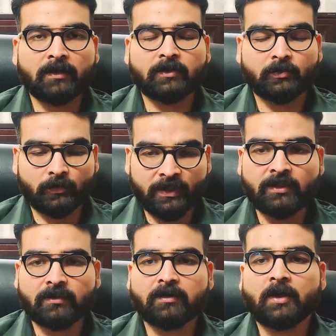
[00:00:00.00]
So
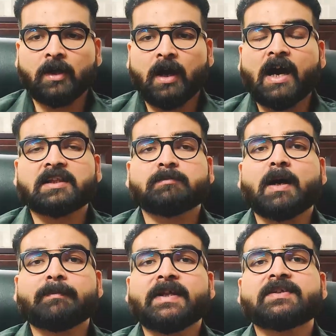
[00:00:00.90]
here,
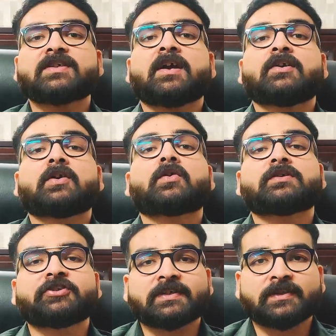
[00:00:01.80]
Atma means your
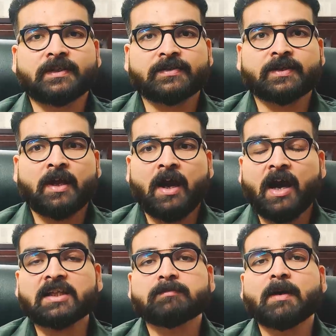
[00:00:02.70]
consciousness.
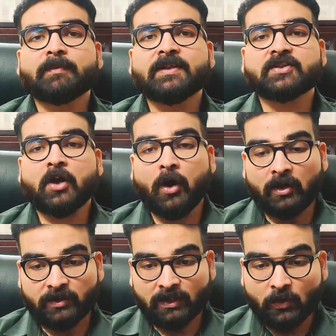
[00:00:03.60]
Atma means
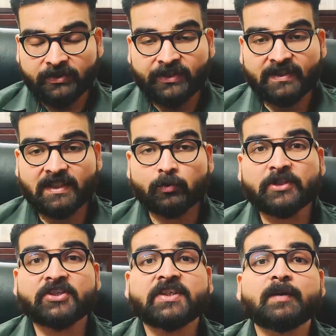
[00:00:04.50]
the consciousness
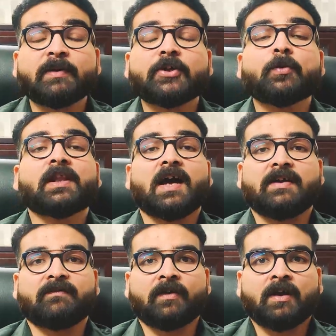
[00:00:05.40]
which is keeping you
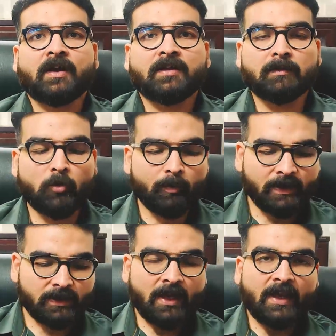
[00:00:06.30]
alive. The
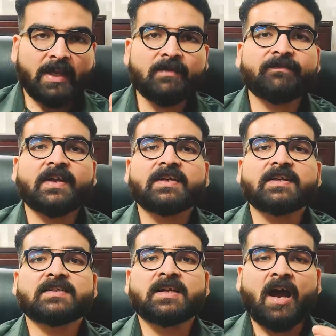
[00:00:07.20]
moment, if it
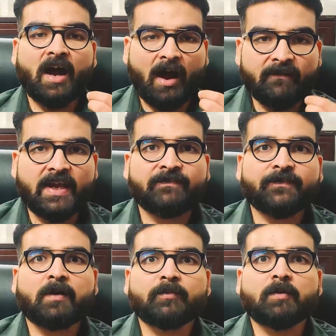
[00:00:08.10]
is away
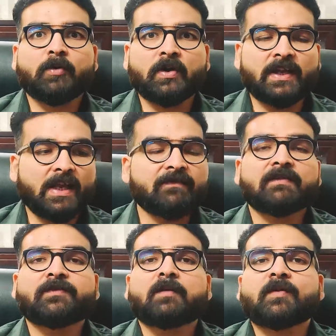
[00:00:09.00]
from your body,
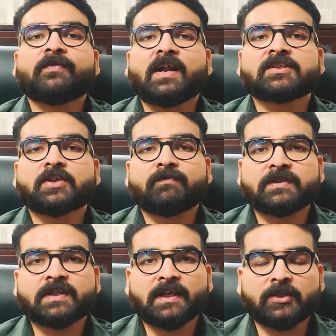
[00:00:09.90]
even from a fraction of
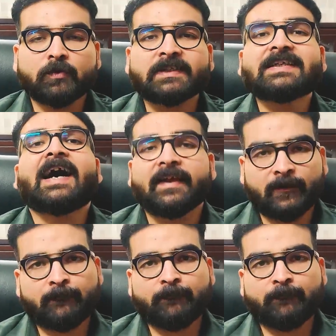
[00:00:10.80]
a second, you will die.